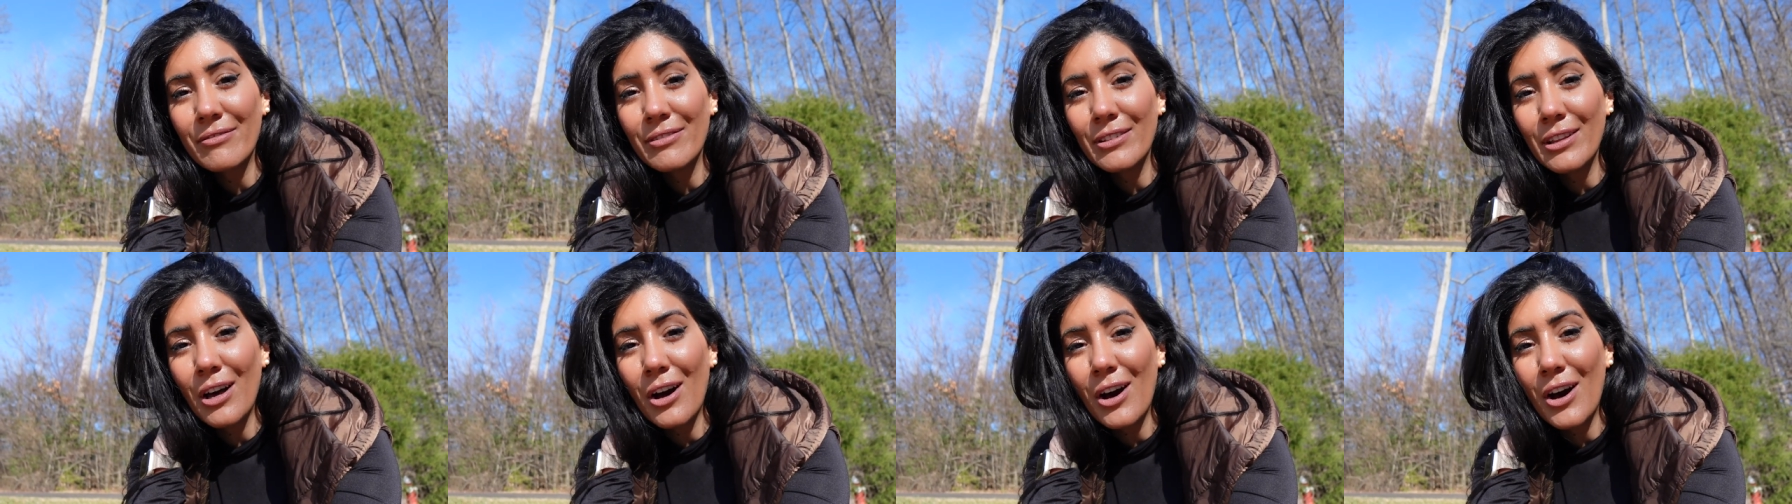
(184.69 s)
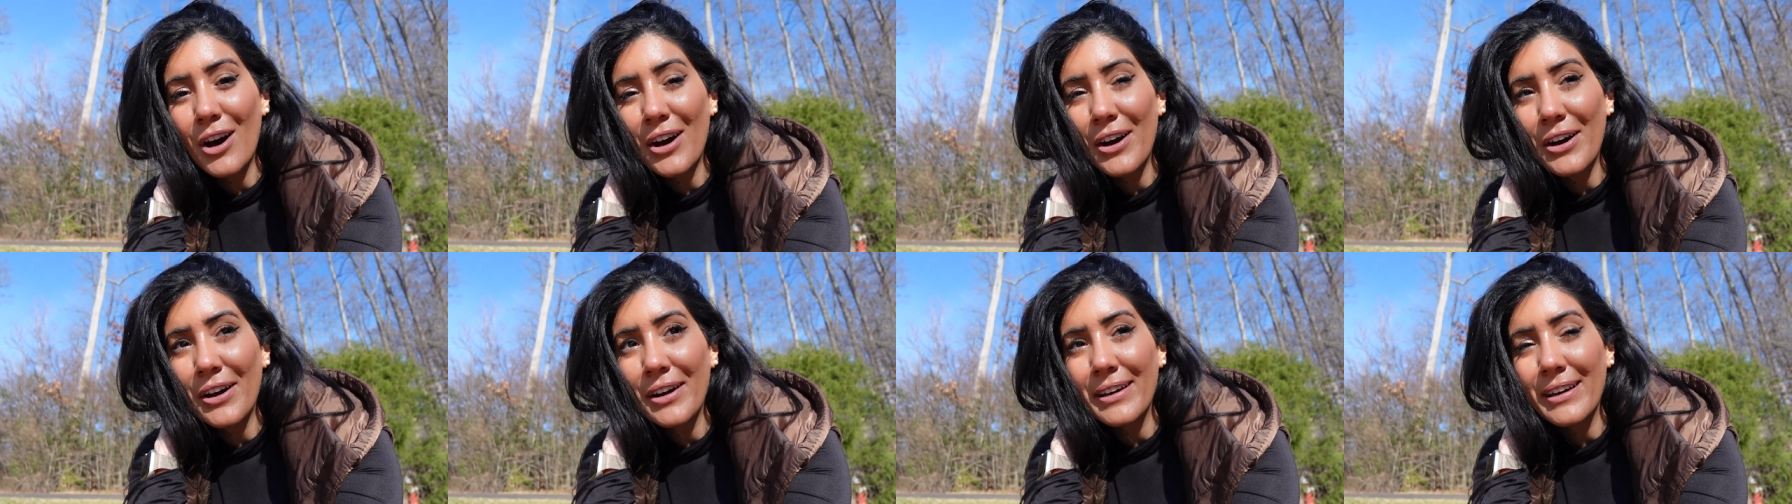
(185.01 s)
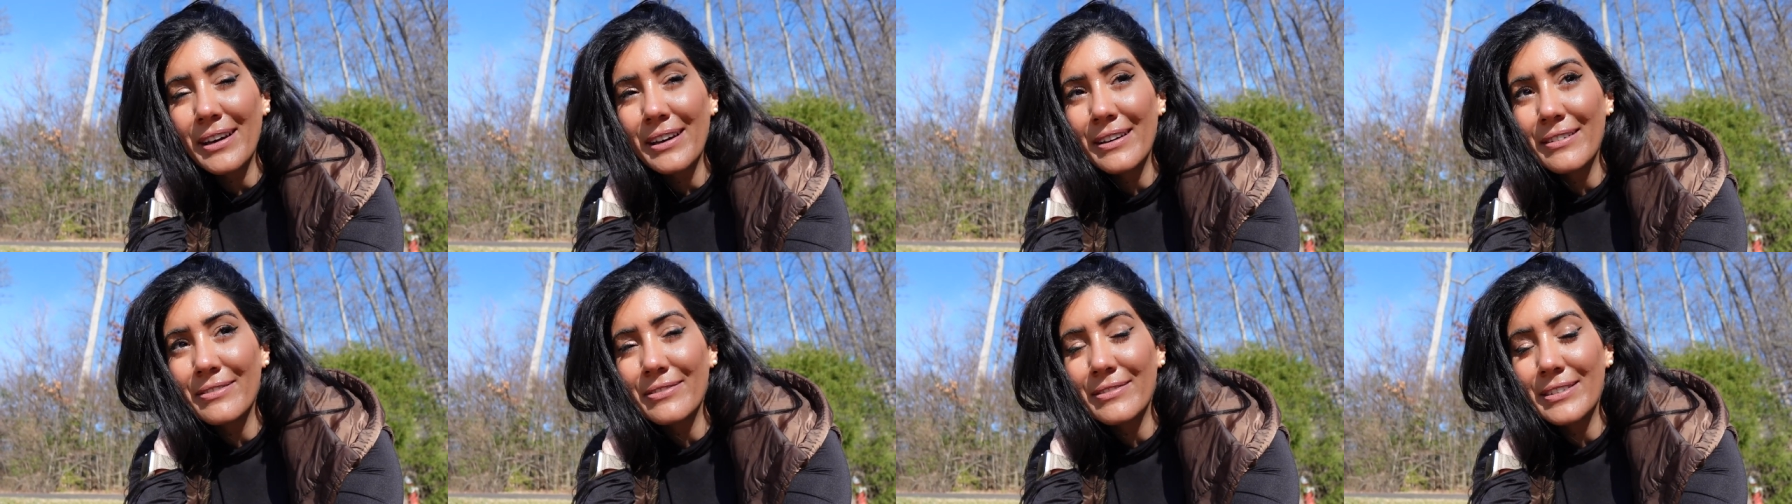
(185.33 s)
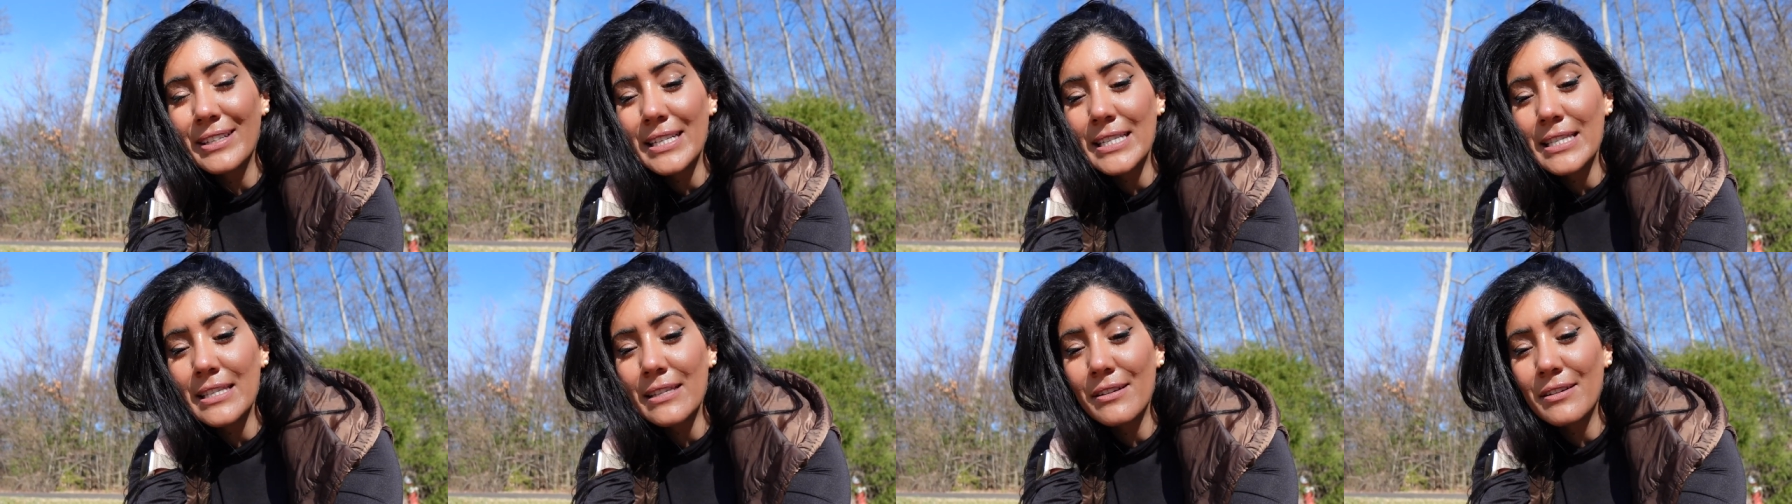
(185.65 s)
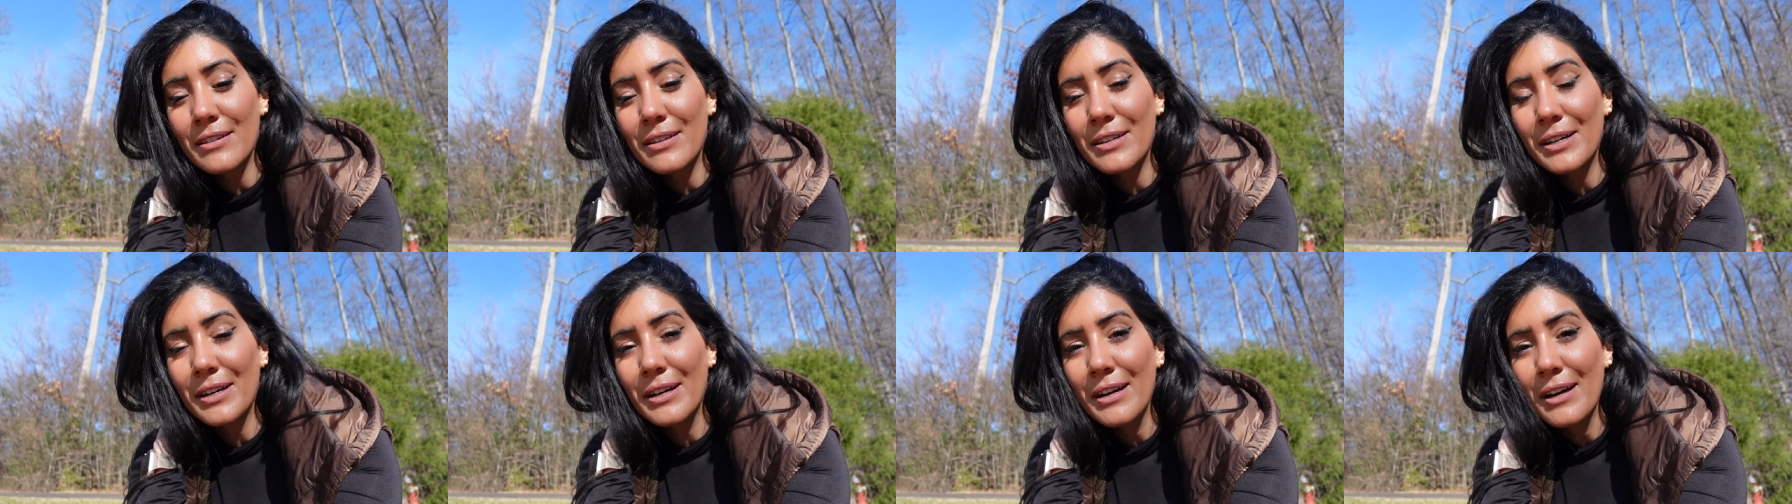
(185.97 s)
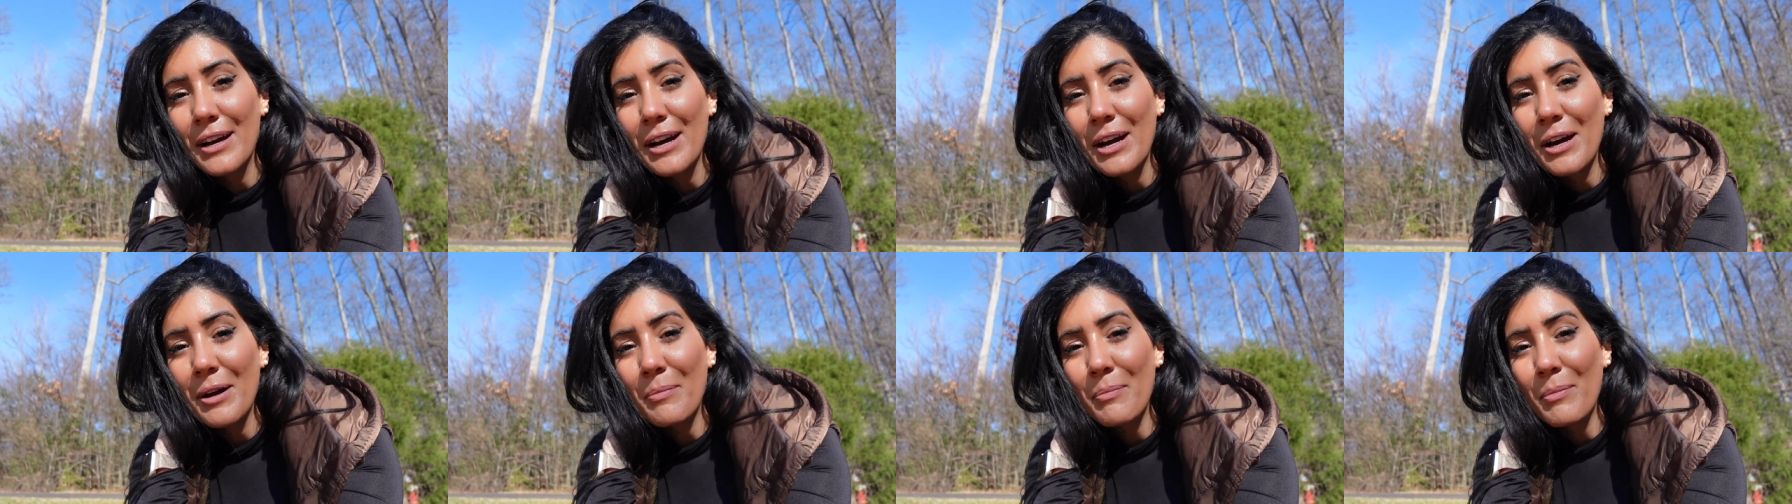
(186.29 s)
vlog if this little
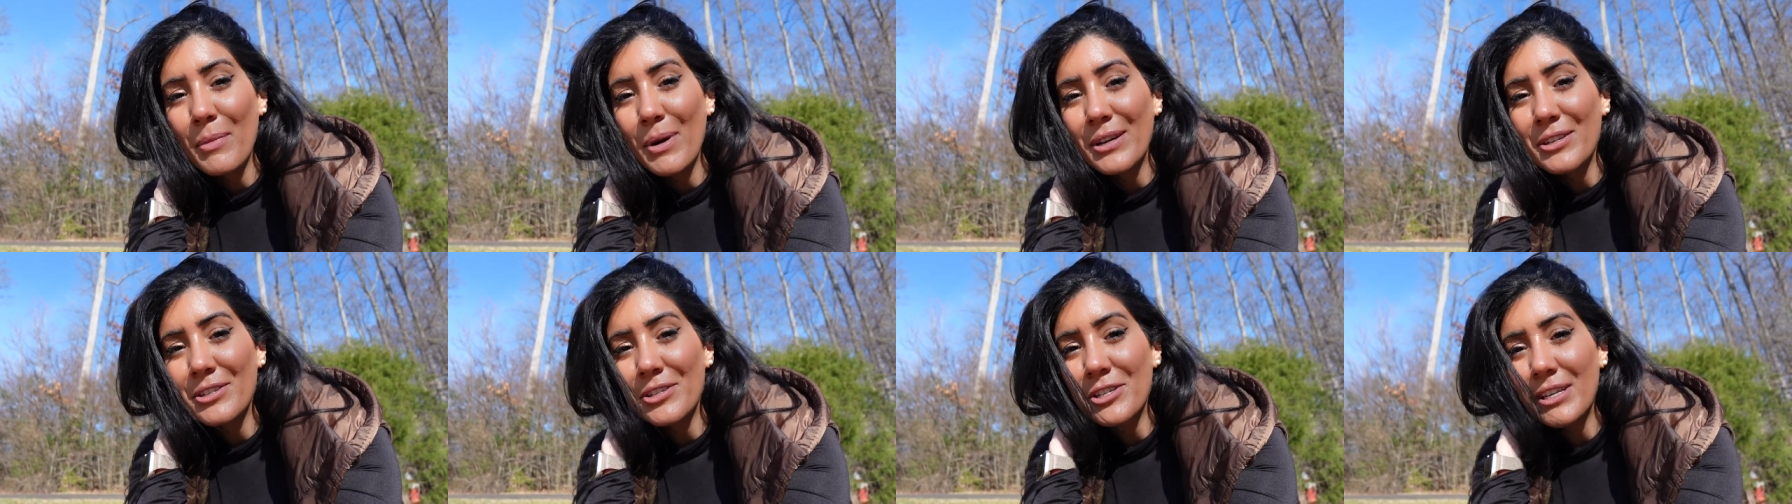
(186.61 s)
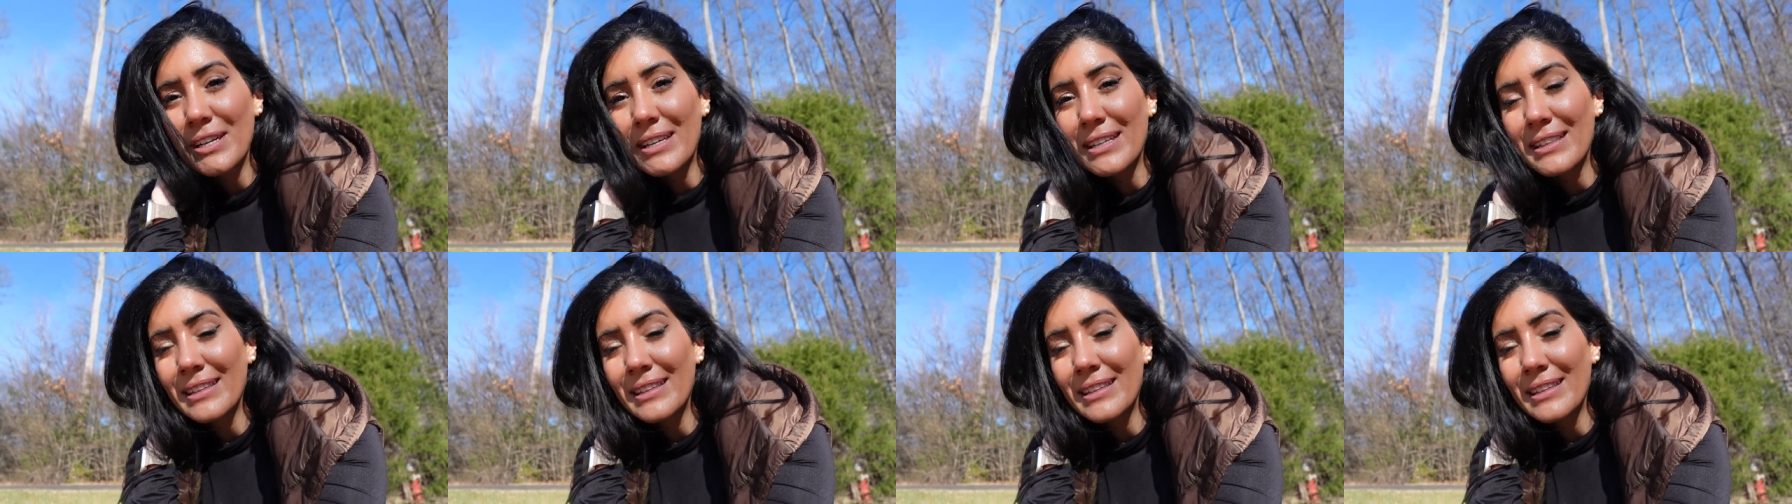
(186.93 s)
munchkin